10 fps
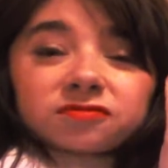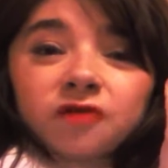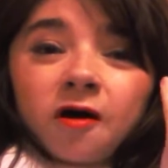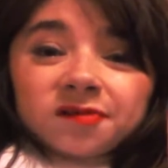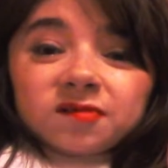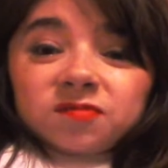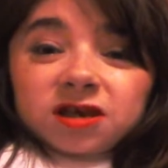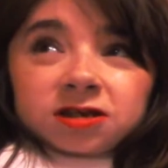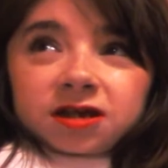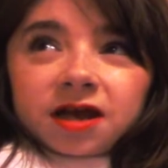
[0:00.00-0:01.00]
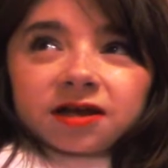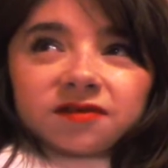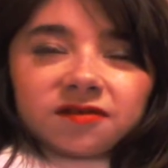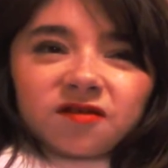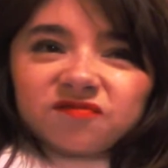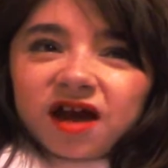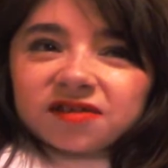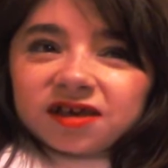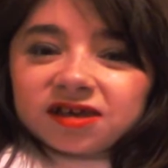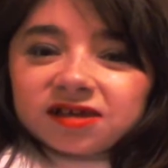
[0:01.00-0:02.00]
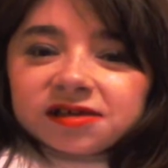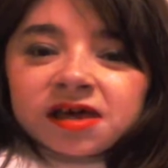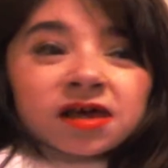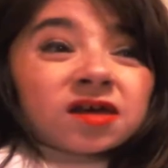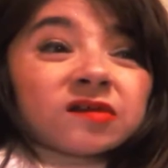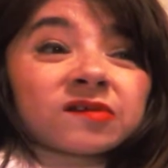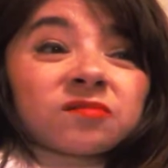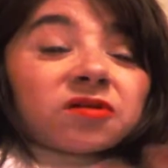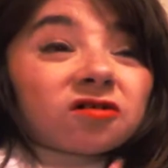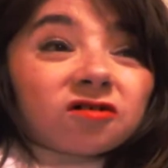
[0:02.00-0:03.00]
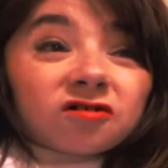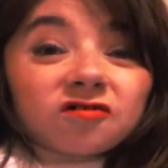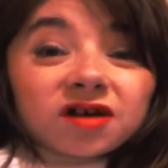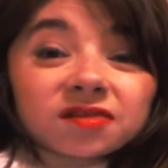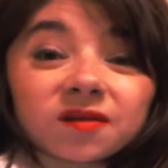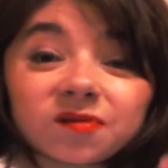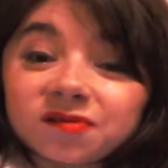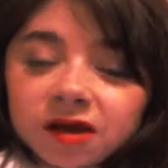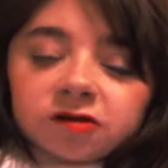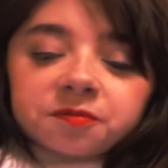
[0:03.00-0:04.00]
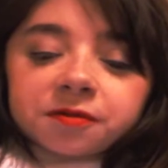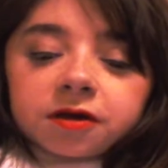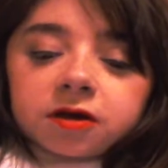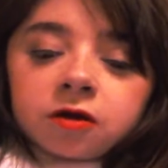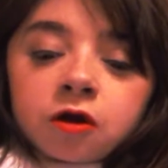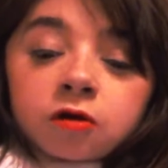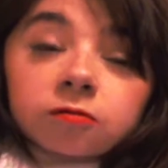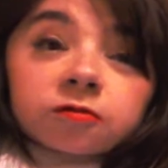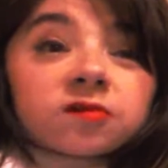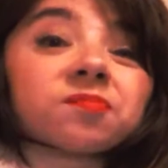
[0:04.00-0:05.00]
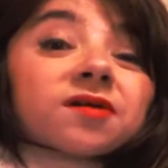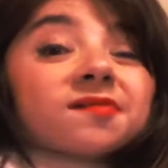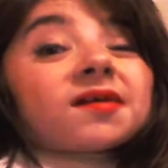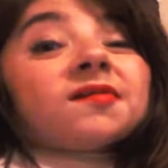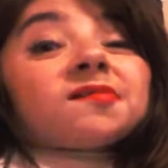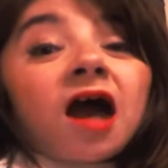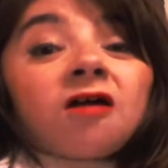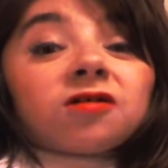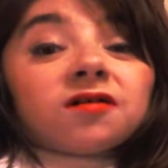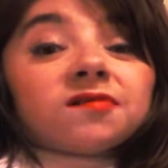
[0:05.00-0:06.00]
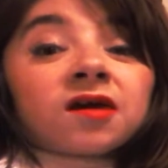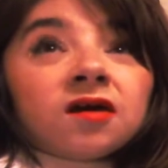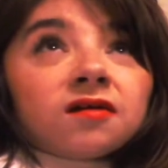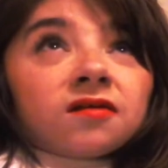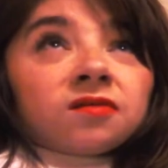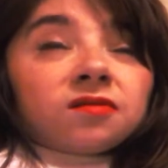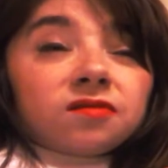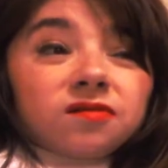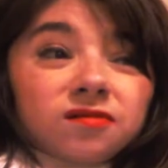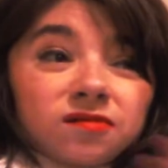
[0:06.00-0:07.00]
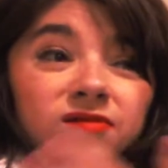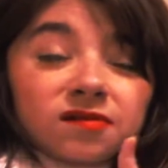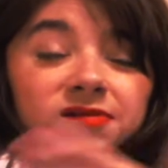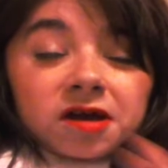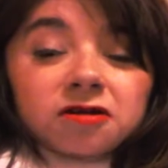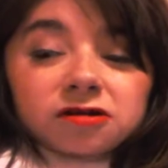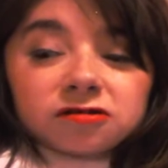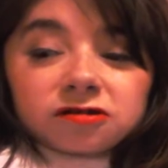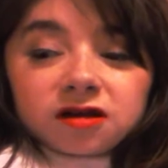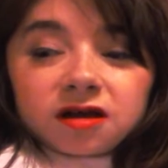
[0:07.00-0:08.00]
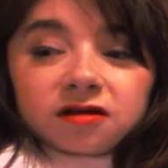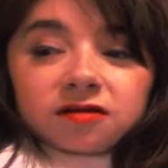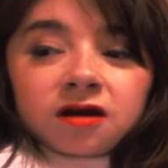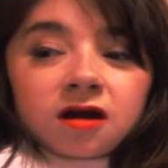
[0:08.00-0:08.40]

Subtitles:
blossomed in it, and I think the fact that he is even Kuroko in the stage play really speaks to his talent and to this character, and